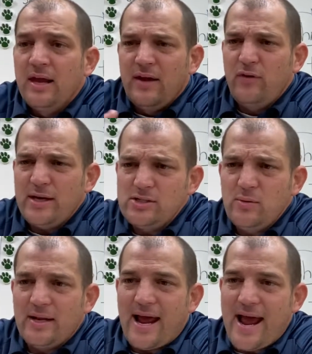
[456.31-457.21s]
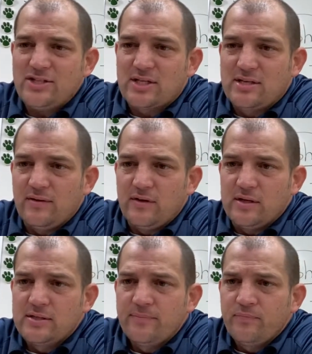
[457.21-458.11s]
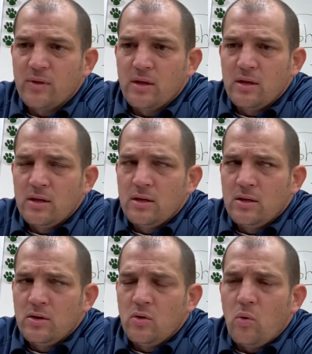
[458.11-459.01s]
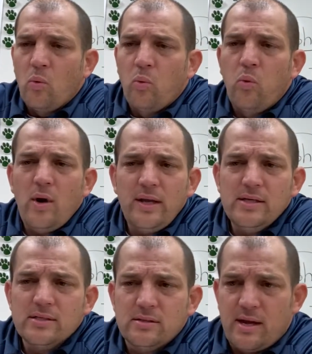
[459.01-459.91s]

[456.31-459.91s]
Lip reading: If you guys knew what an adjective is, what is,